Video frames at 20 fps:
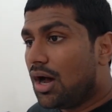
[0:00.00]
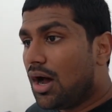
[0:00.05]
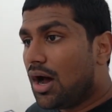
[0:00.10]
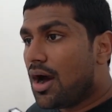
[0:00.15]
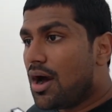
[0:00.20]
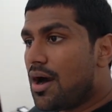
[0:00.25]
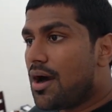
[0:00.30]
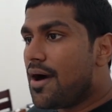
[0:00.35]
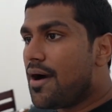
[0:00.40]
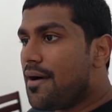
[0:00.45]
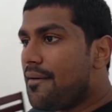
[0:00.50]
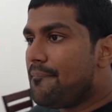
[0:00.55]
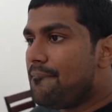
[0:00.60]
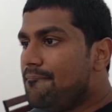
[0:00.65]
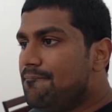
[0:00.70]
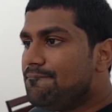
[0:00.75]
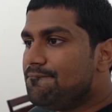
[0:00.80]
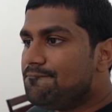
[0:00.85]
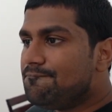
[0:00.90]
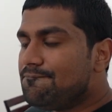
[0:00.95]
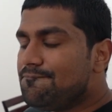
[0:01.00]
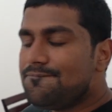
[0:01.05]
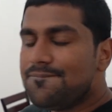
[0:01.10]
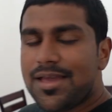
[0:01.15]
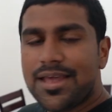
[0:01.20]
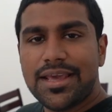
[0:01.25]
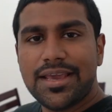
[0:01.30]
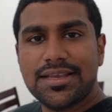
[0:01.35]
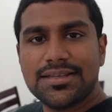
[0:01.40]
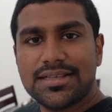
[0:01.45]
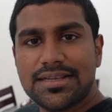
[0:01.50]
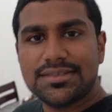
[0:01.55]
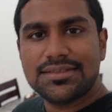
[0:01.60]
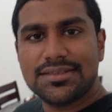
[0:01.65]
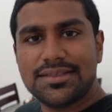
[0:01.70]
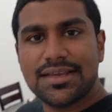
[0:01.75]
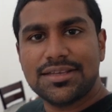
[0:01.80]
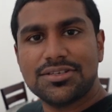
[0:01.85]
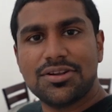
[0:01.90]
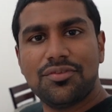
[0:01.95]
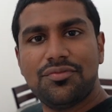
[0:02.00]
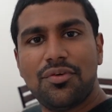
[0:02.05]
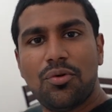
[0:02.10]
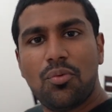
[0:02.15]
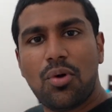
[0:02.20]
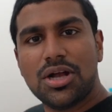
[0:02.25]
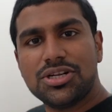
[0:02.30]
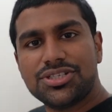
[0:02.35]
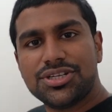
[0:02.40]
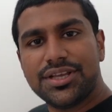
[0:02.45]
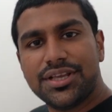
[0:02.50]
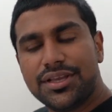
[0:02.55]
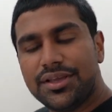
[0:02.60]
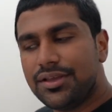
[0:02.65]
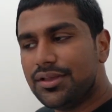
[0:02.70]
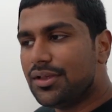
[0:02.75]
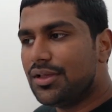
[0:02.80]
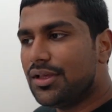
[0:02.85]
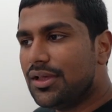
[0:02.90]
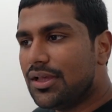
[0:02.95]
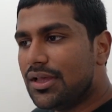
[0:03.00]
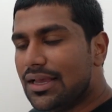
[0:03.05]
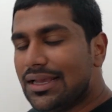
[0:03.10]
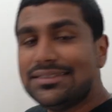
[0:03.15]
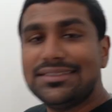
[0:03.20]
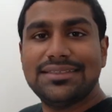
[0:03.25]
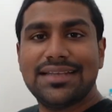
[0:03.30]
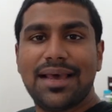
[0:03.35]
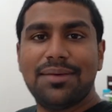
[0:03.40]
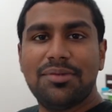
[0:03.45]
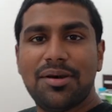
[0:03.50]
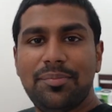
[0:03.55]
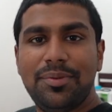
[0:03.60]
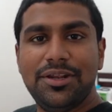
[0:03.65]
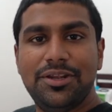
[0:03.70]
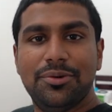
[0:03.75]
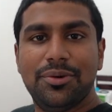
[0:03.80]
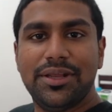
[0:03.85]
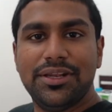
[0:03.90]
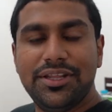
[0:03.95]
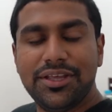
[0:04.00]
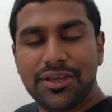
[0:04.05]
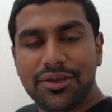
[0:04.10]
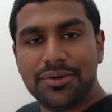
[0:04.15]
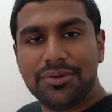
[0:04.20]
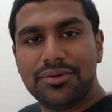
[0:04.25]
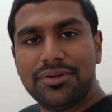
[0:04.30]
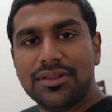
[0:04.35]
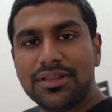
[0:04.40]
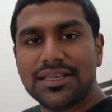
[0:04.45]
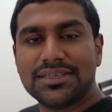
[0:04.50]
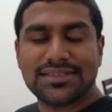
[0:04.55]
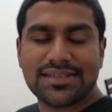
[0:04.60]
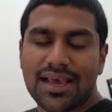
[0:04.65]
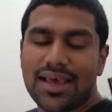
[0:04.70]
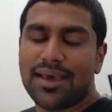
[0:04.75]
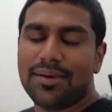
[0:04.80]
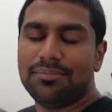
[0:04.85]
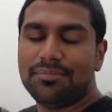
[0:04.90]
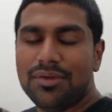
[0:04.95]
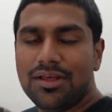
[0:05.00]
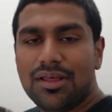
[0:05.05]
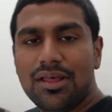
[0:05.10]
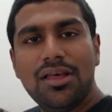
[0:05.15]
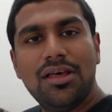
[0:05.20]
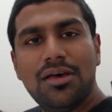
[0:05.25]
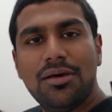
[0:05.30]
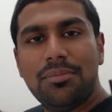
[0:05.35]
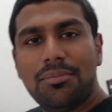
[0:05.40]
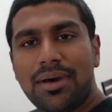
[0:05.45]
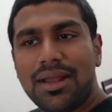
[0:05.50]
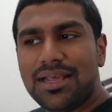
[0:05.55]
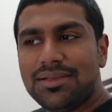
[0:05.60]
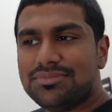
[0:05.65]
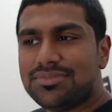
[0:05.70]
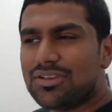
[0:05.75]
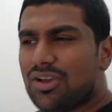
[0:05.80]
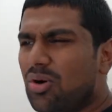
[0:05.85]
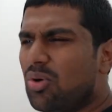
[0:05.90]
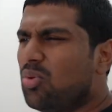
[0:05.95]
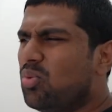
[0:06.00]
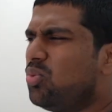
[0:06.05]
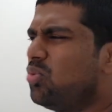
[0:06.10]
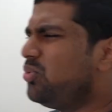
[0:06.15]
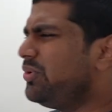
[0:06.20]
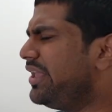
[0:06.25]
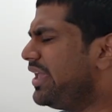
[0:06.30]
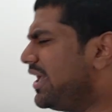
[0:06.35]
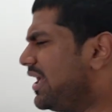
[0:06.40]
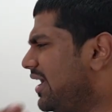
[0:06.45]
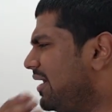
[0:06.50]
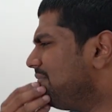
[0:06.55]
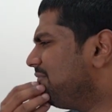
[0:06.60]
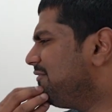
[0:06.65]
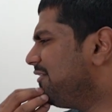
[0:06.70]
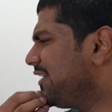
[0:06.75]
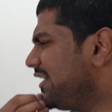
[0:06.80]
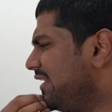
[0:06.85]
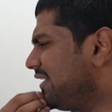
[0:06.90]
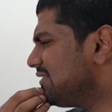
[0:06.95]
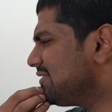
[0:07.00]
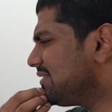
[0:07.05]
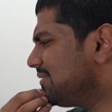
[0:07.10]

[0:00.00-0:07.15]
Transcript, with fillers: Uh, and I guess that's it. Thanks a lot for watching. It's time I bid you adieu. Till next time. My name's, oh yeah, I'm forgetting